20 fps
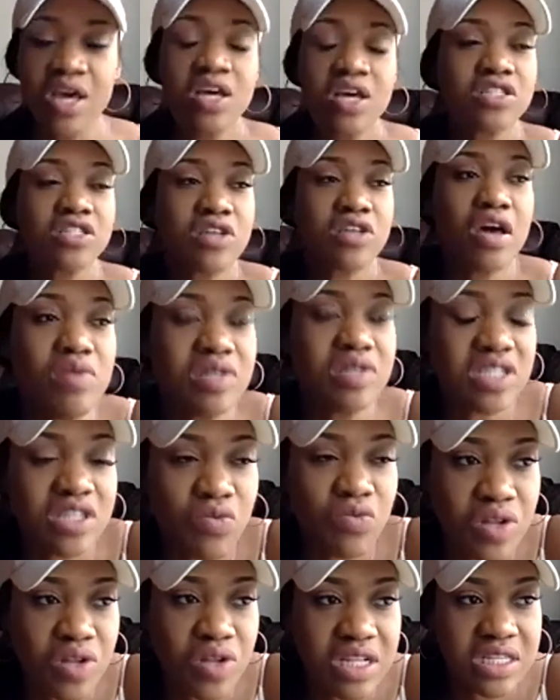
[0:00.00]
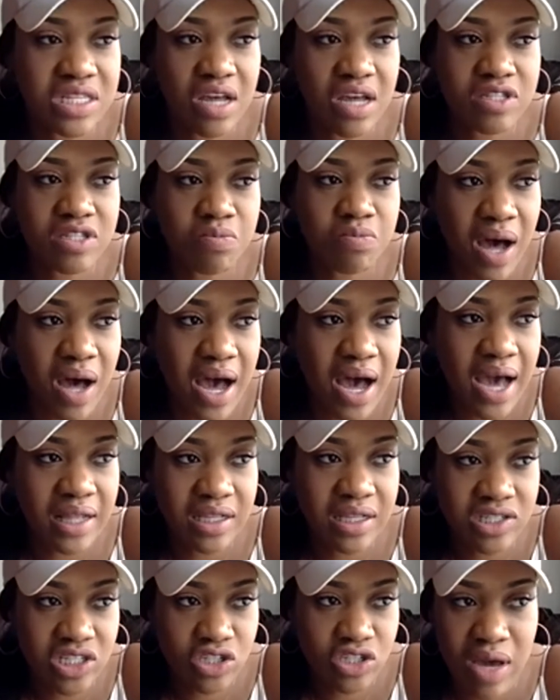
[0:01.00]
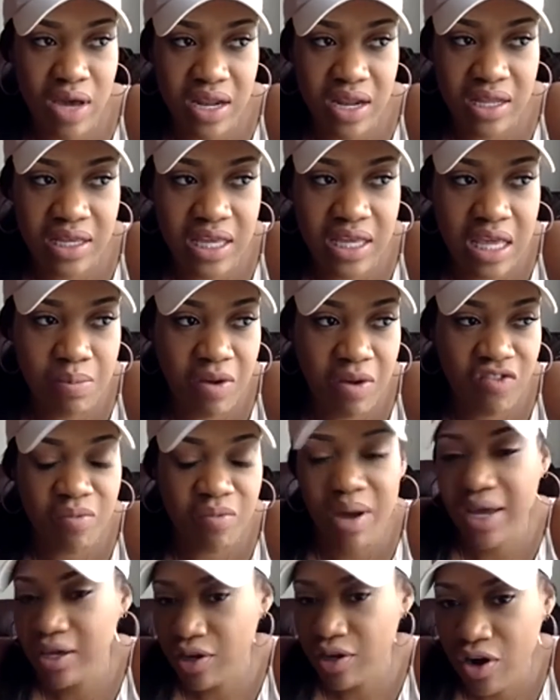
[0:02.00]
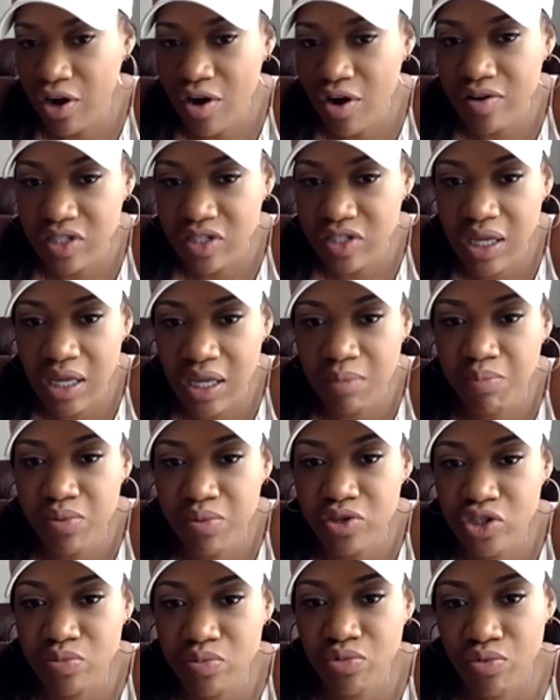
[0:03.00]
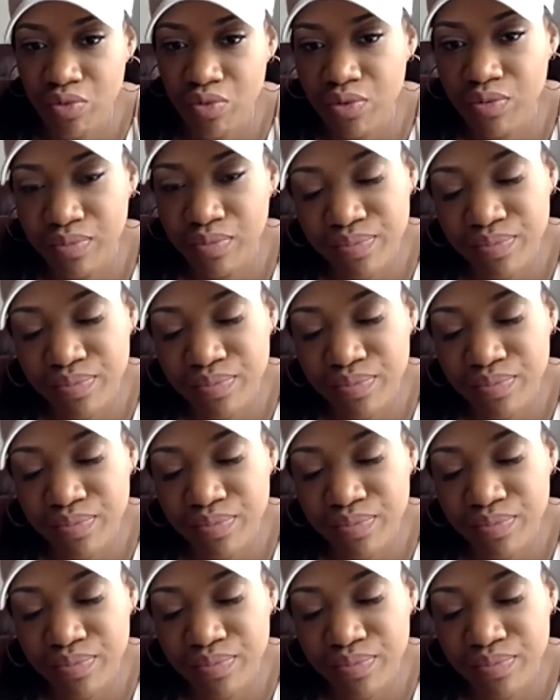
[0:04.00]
So it was just a really tough spot and just trying to keep everybody encouraged and push them through.